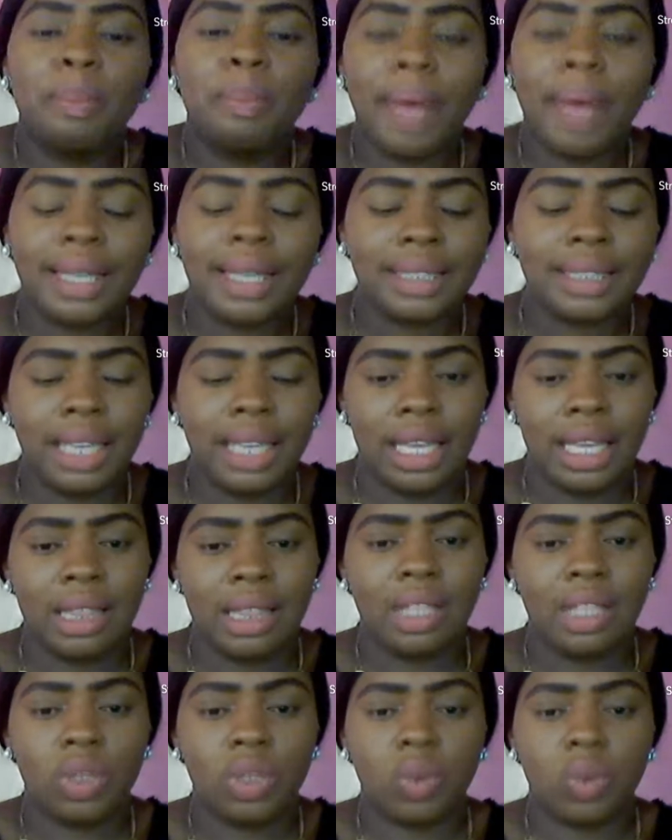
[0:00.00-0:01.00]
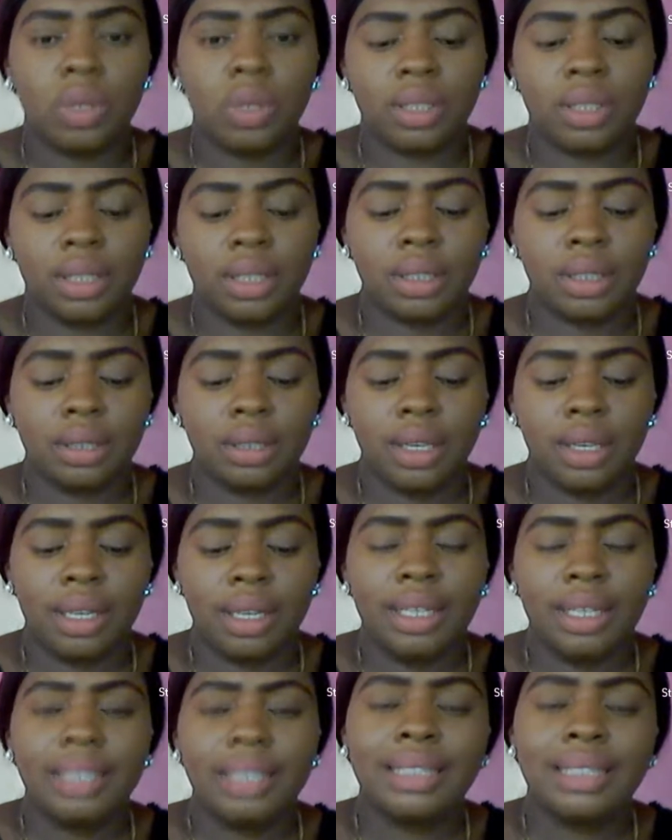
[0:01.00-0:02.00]
best in this one.
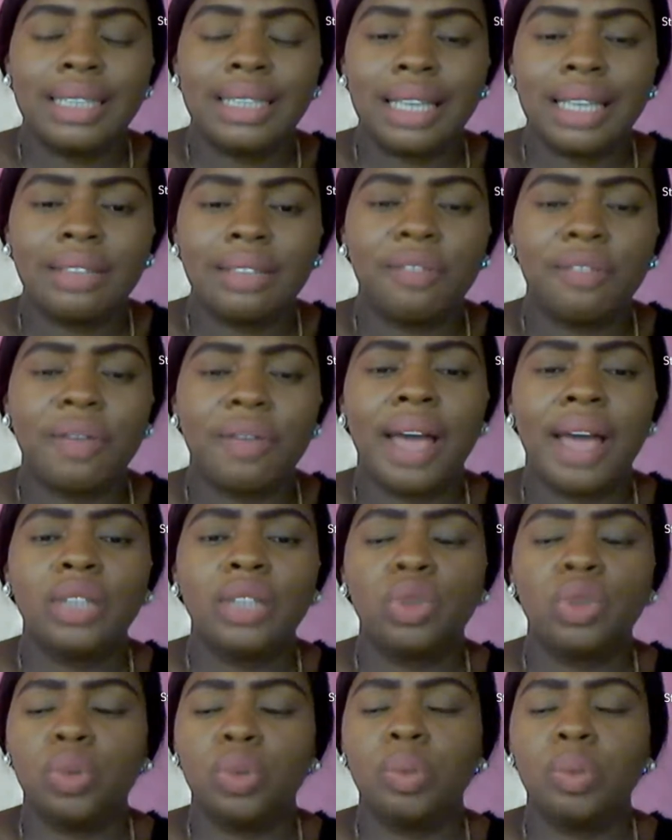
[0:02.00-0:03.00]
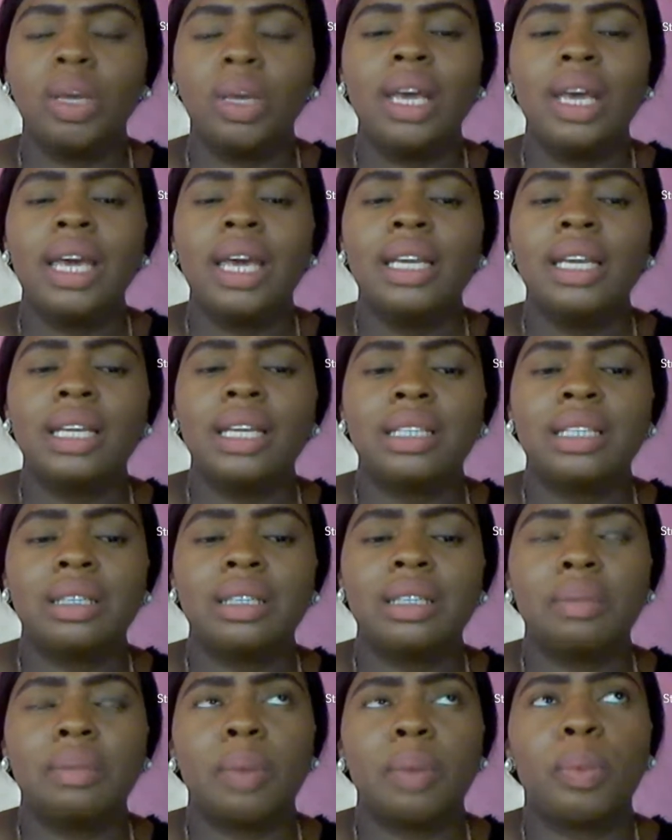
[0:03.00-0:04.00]
Certified should be these
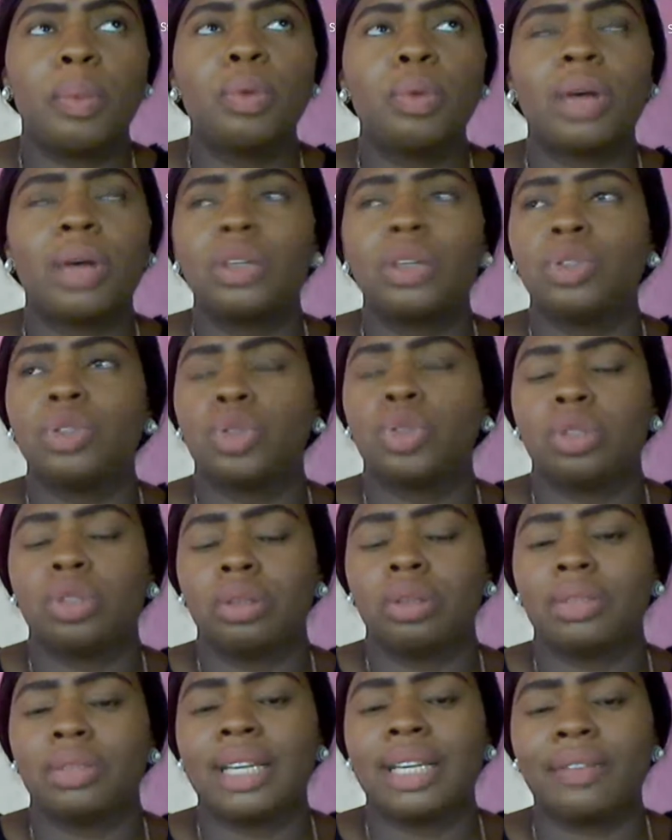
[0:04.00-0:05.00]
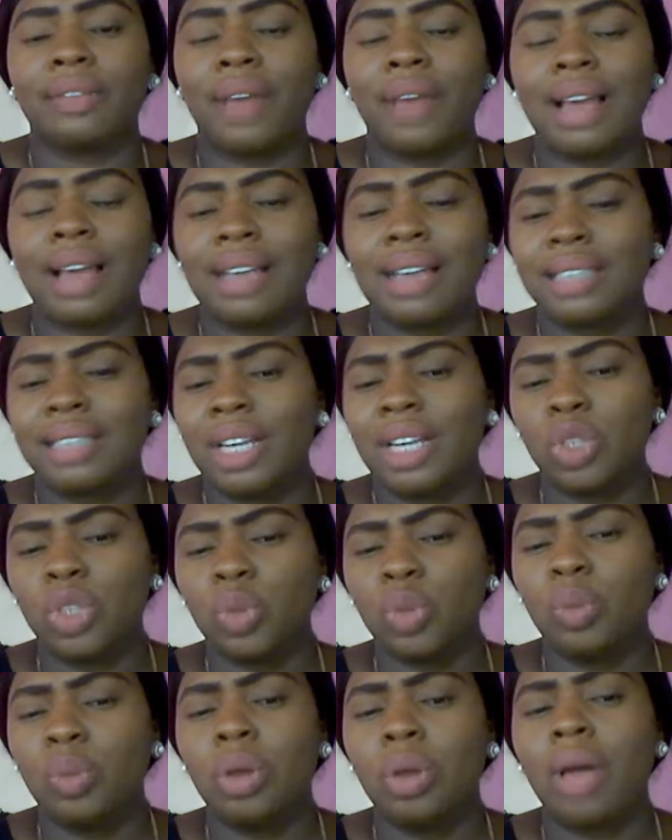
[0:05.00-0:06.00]
people. Certified counselors
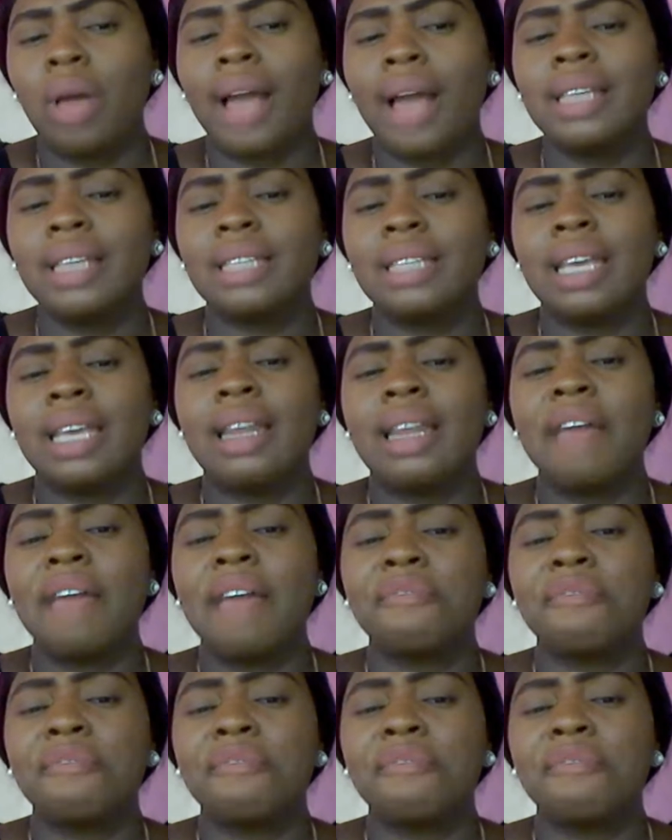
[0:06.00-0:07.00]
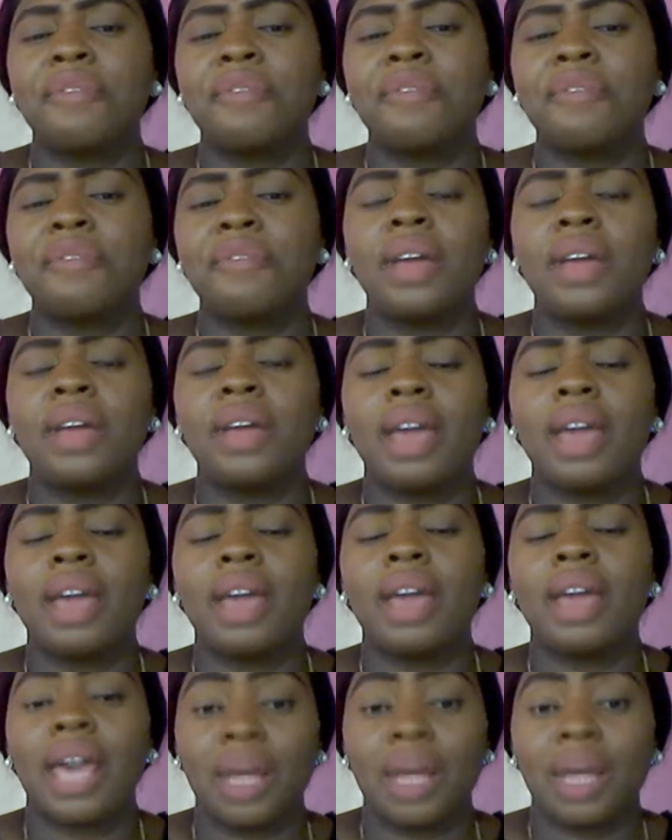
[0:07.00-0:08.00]
should be at least in every
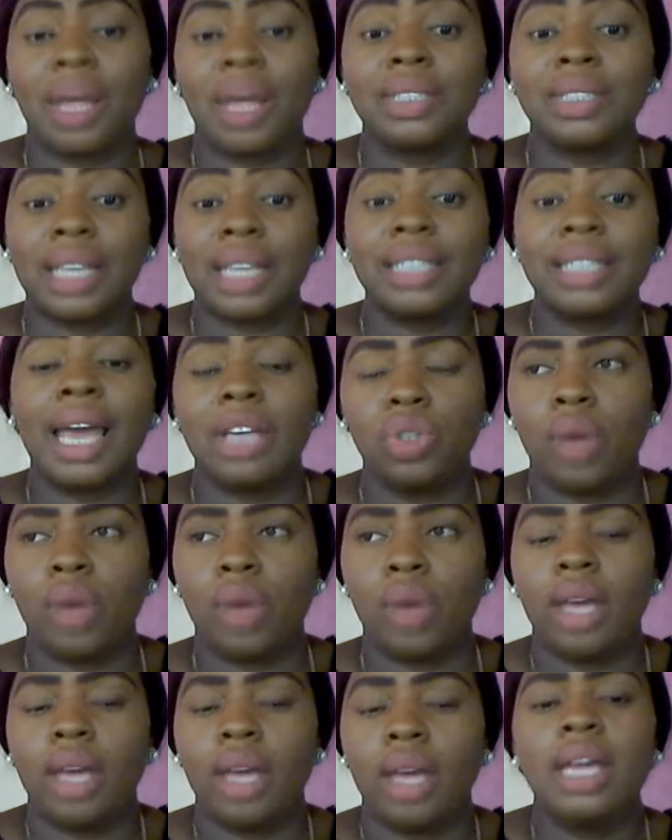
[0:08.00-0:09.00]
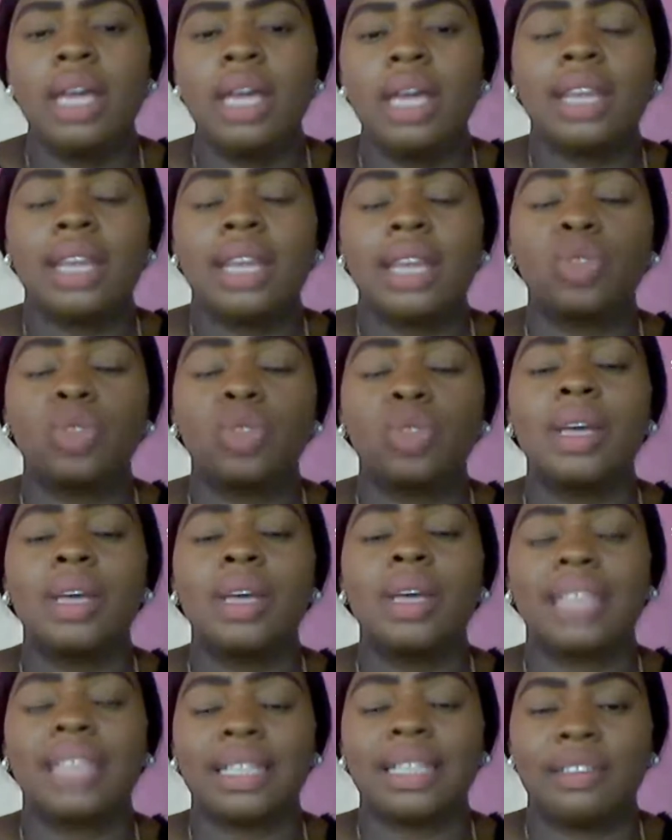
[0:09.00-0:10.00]
health center in Nigeria.
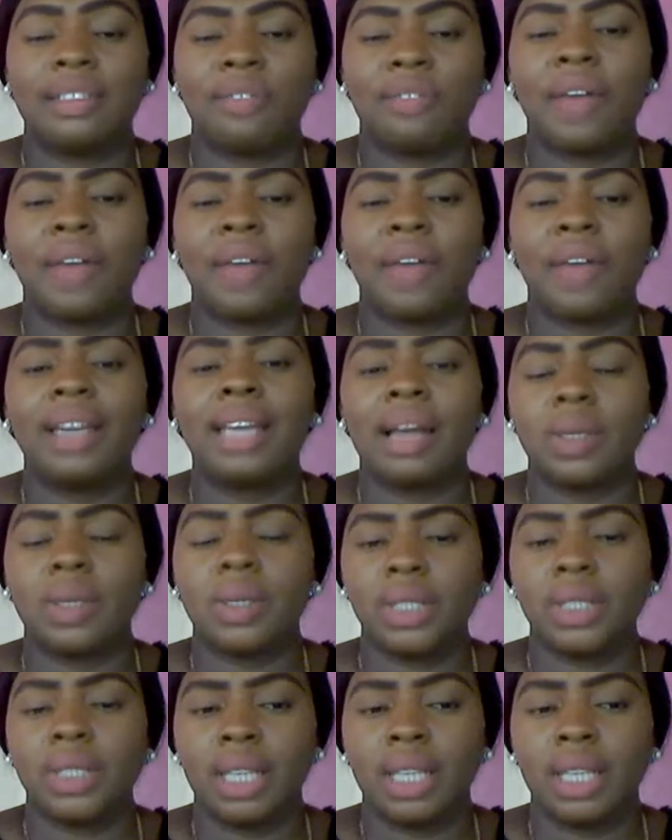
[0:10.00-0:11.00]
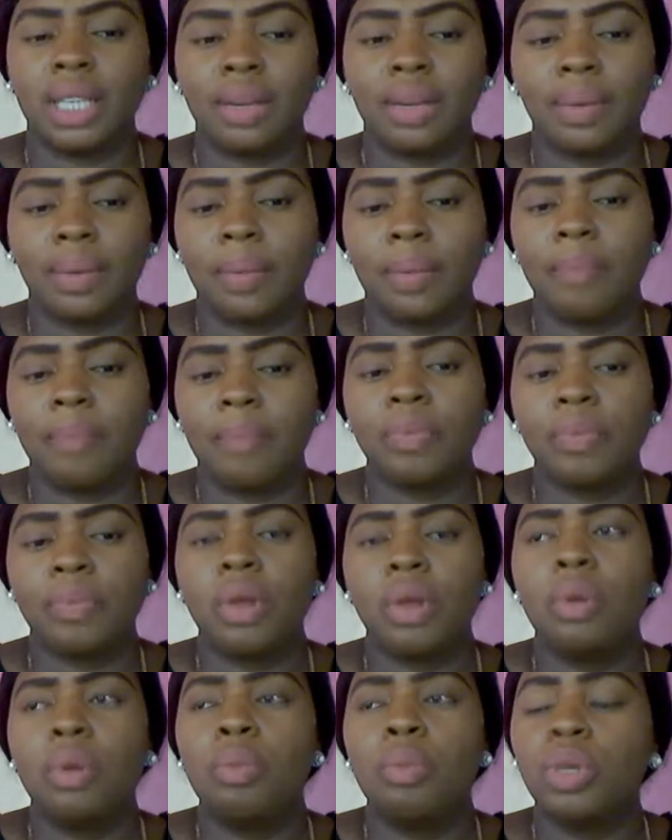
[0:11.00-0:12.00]
There should be a certified
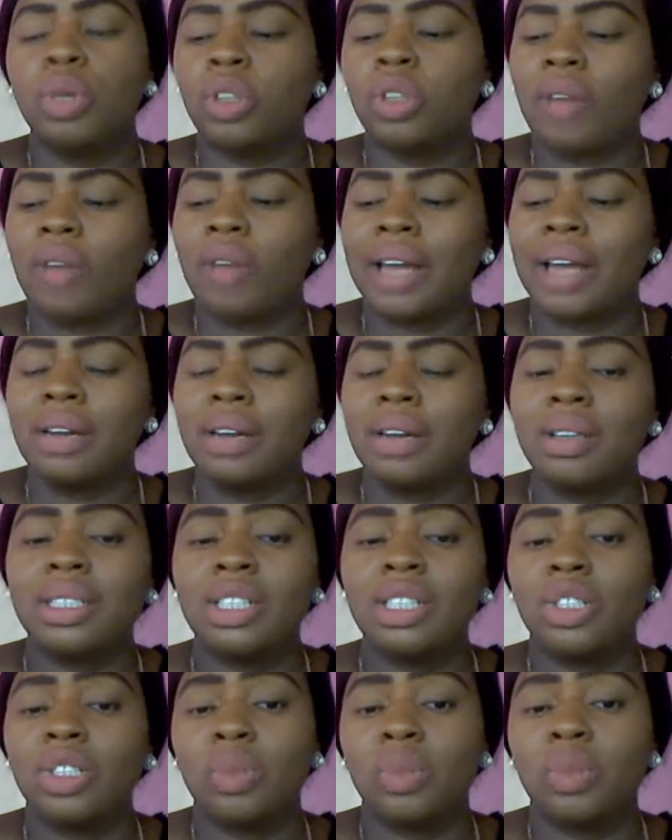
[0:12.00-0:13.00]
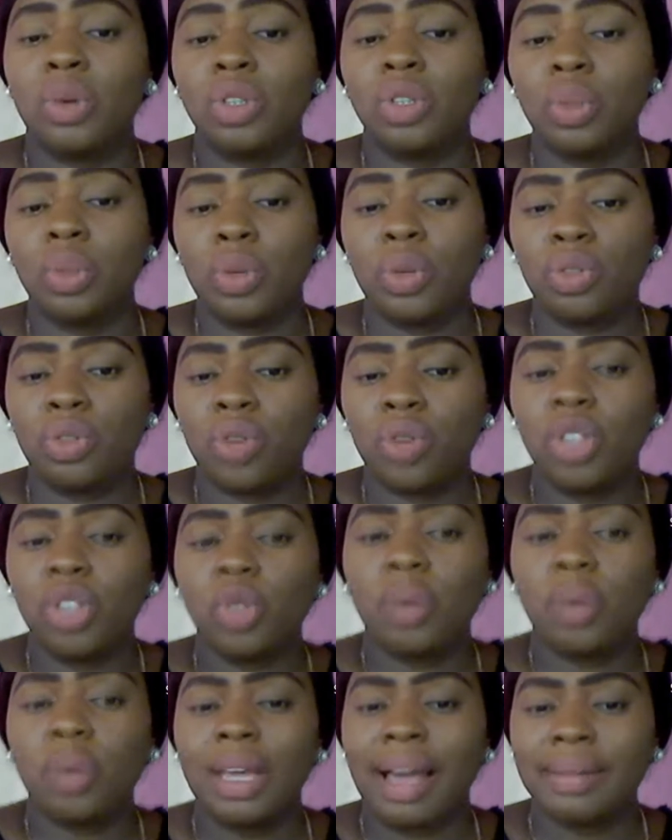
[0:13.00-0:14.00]
counselor. Most of our nurses should be also
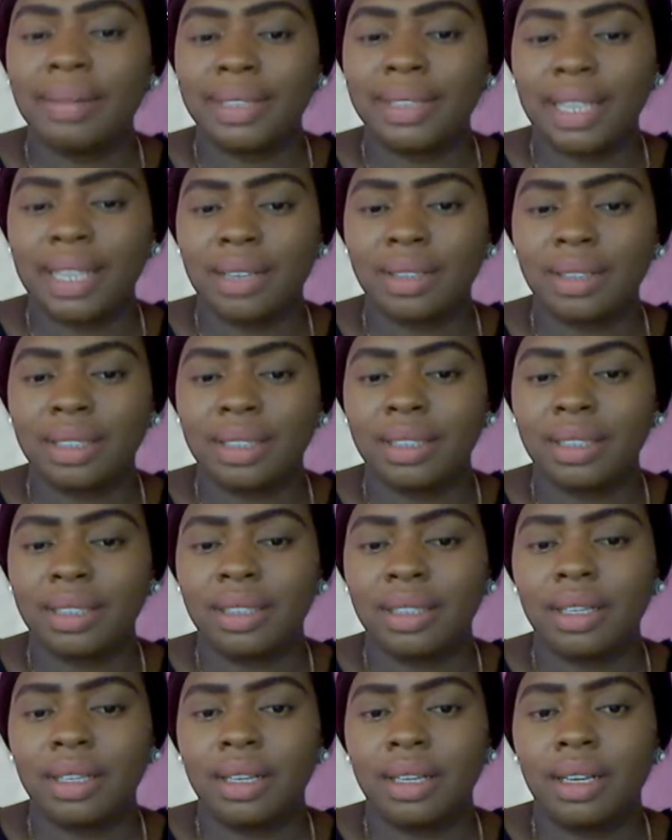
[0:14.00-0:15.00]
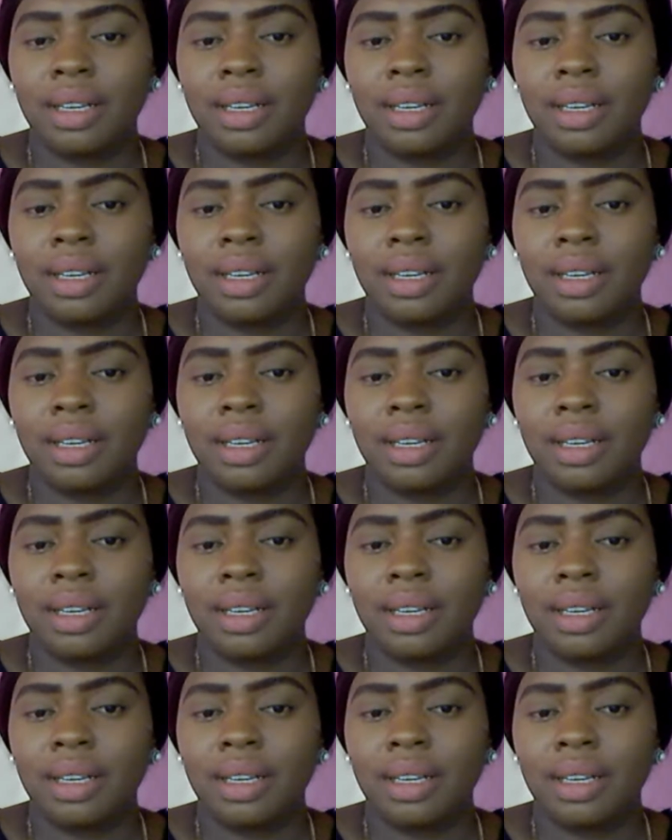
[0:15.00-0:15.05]
be trained to be counselors.